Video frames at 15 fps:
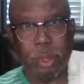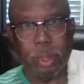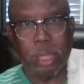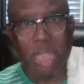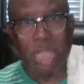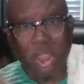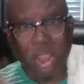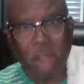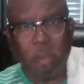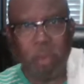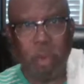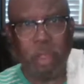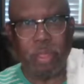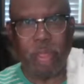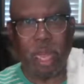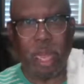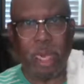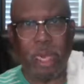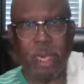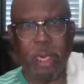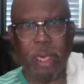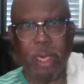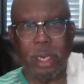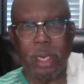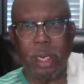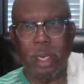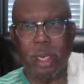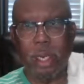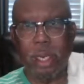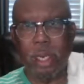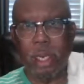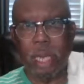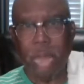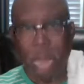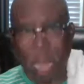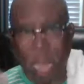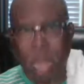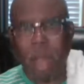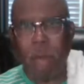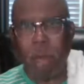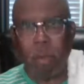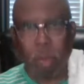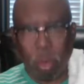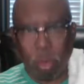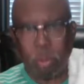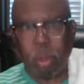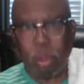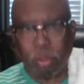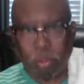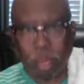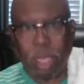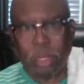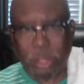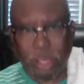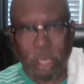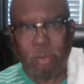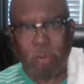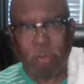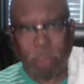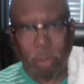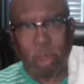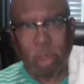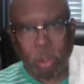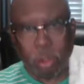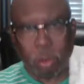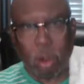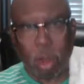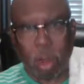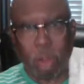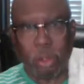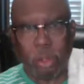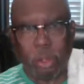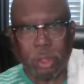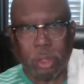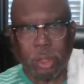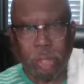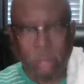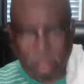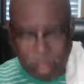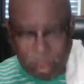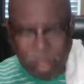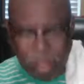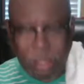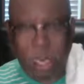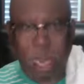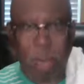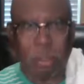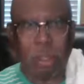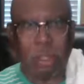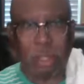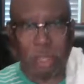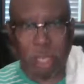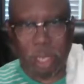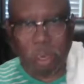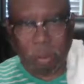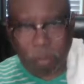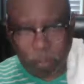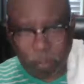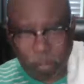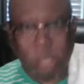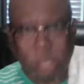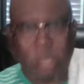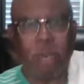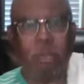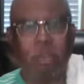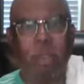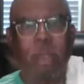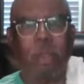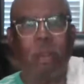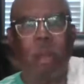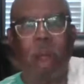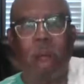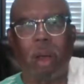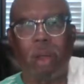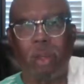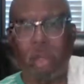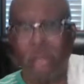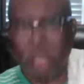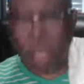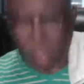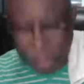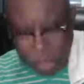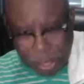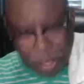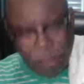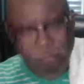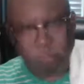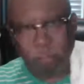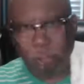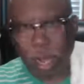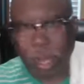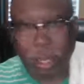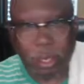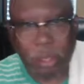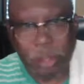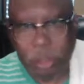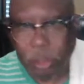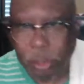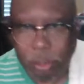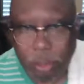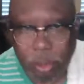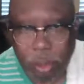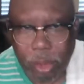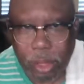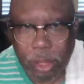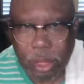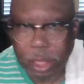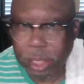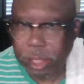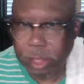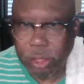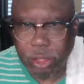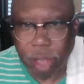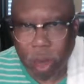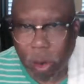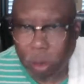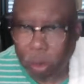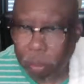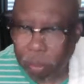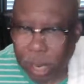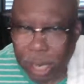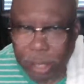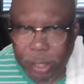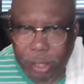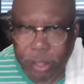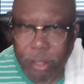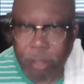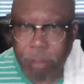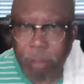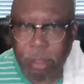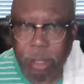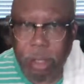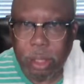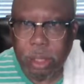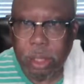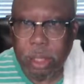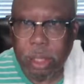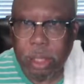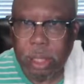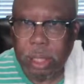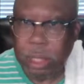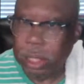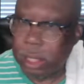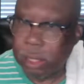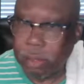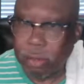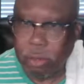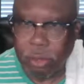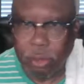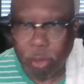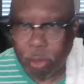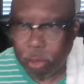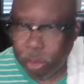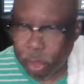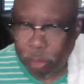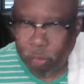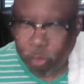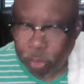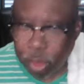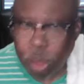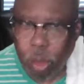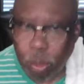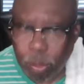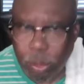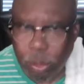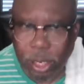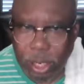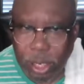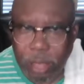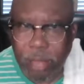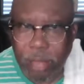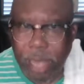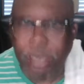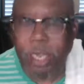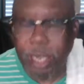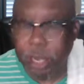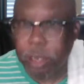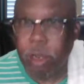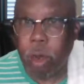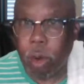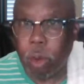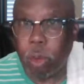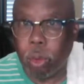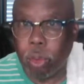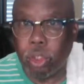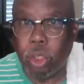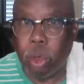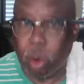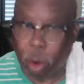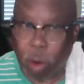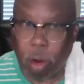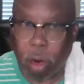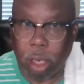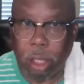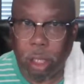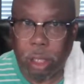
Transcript: Everything. I will put myself on the cross, deny myself, pick up the cross, and follow you. And it's all about him. And you, if you believe that, he knows your heart.